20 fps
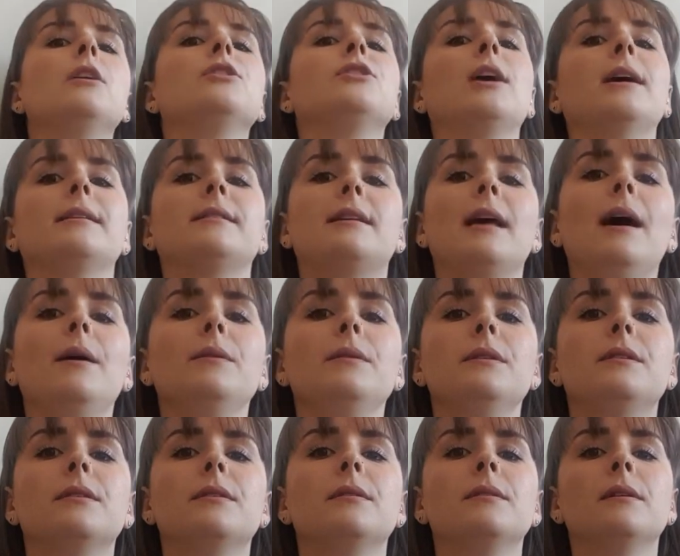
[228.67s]
chest out,
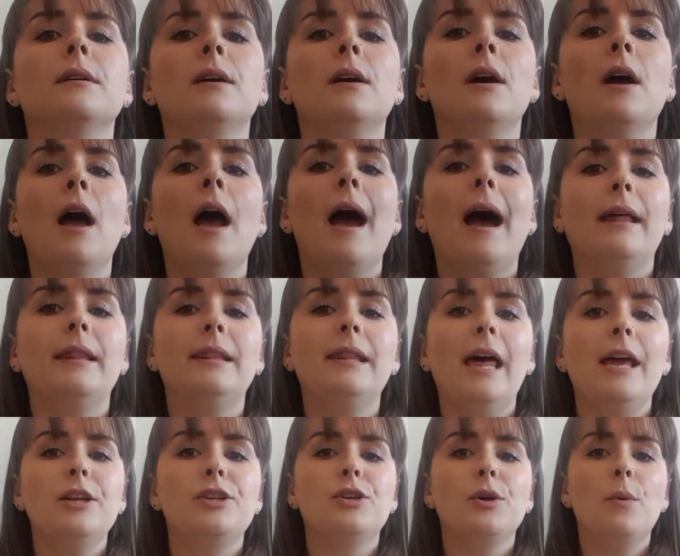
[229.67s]
and
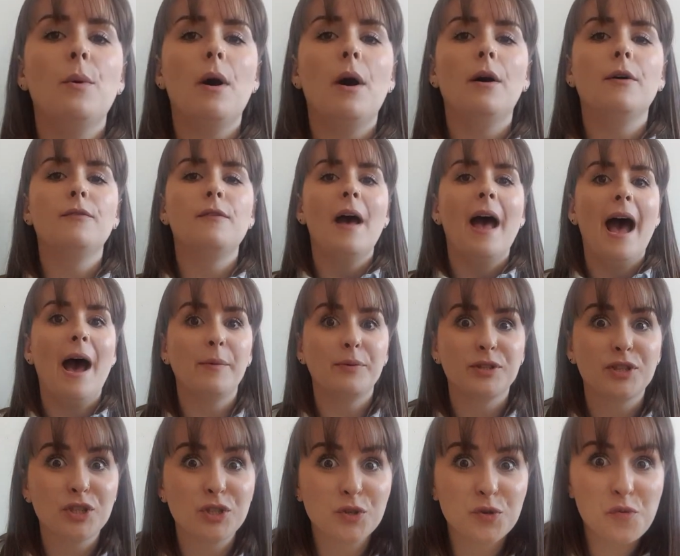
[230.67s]
let's show off how
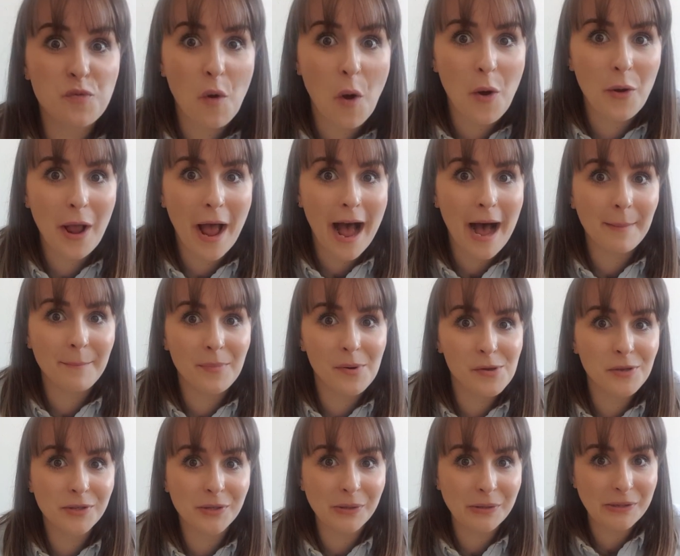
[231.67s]
strong our
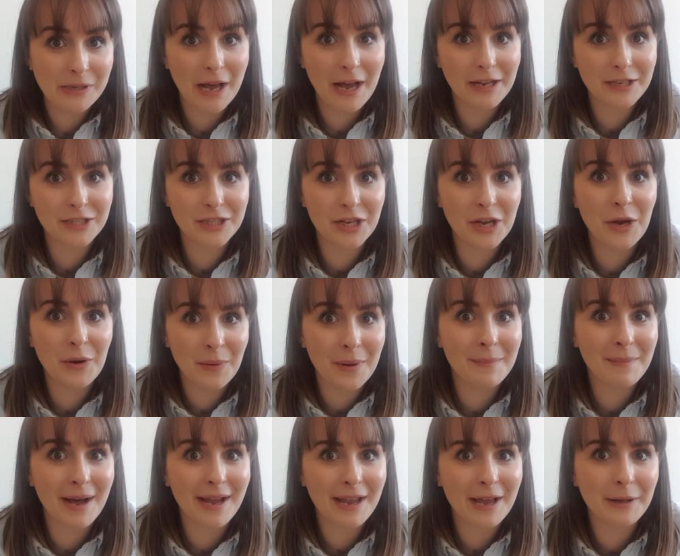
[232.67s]
muscles are too.
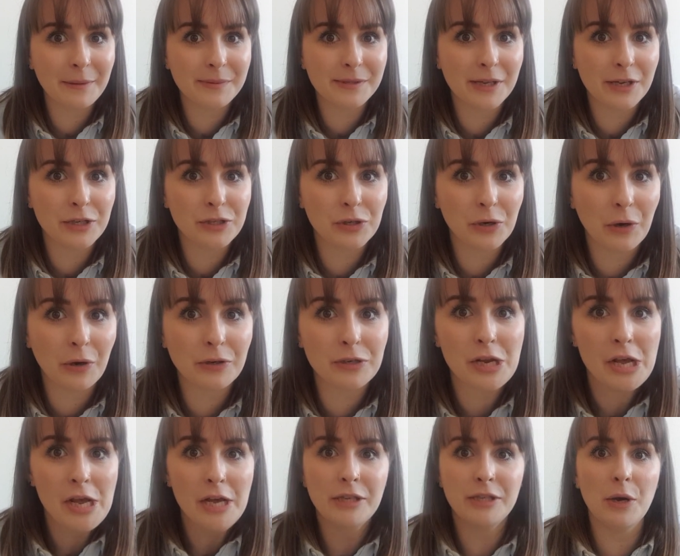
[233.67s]
It might help Sir George.
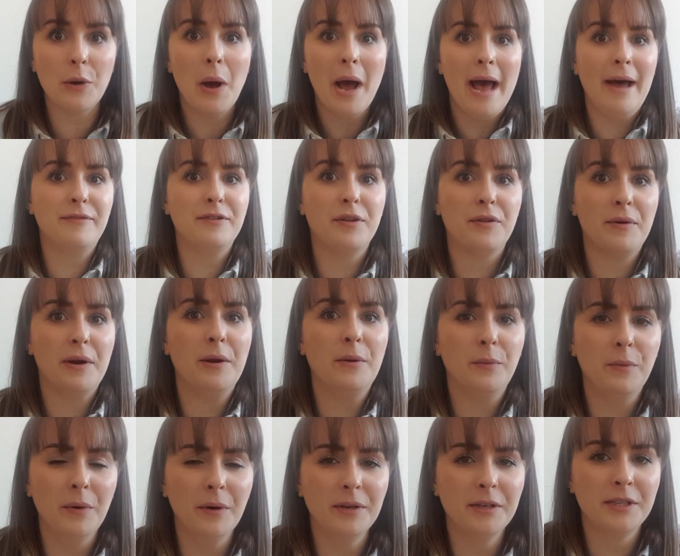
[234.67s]
So after three,
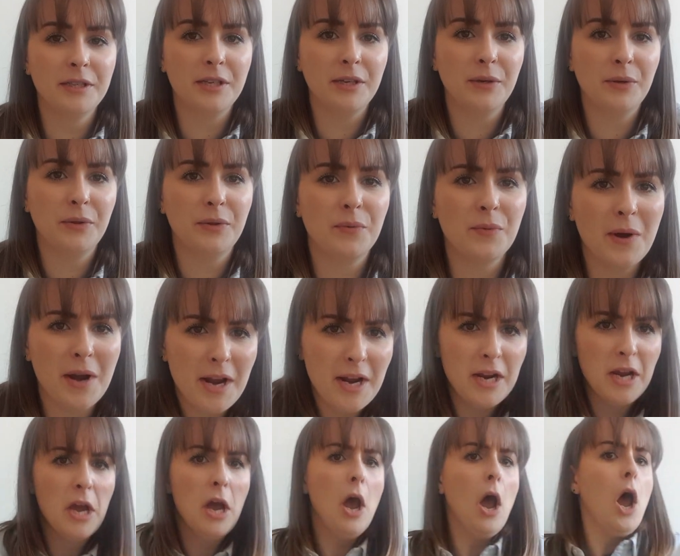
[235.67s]
one, two,
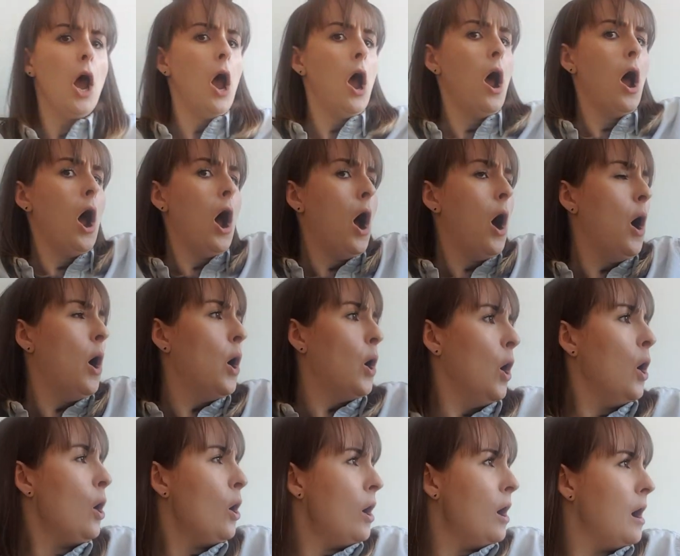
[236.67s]
three.
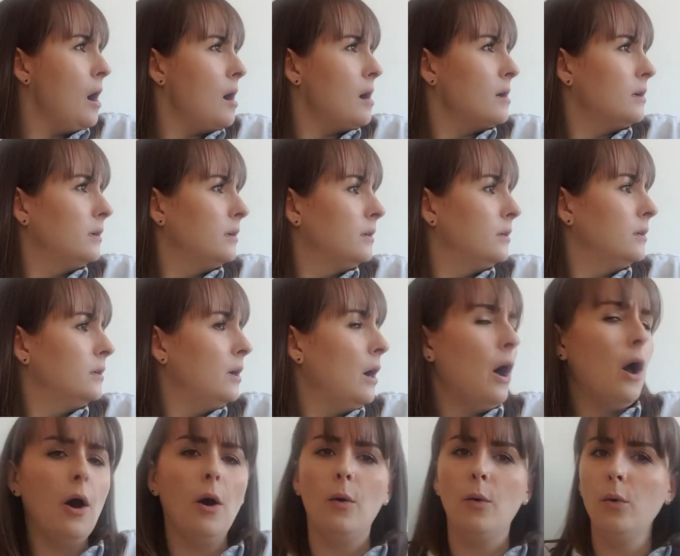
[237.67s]

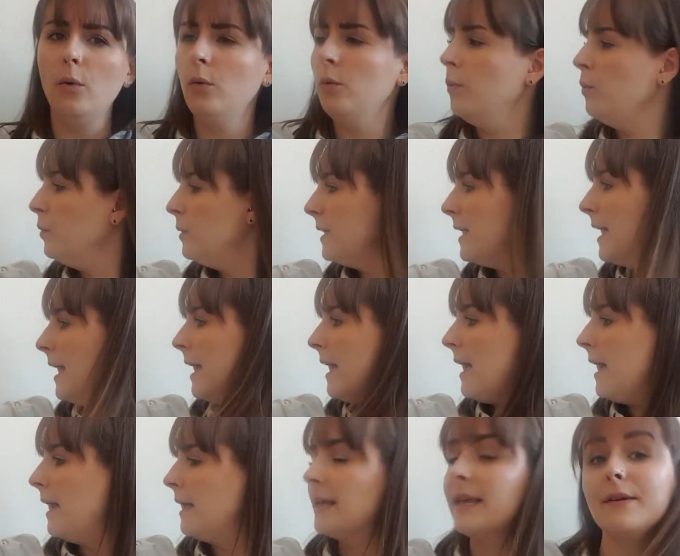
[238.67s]
Oh
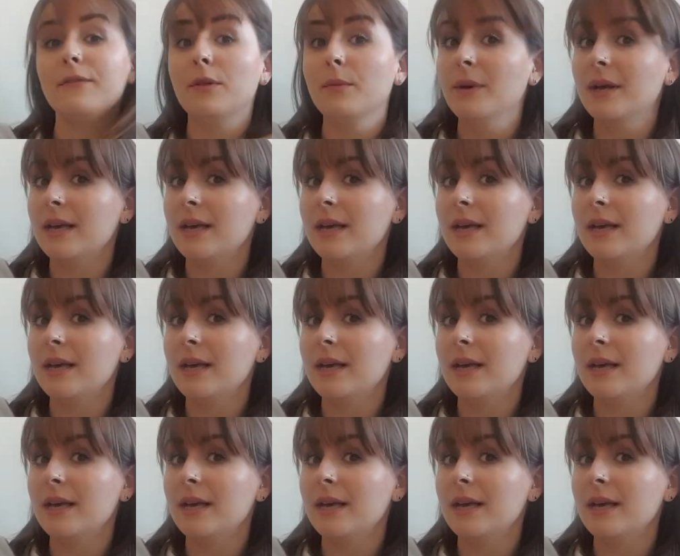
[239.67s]
yeah, give them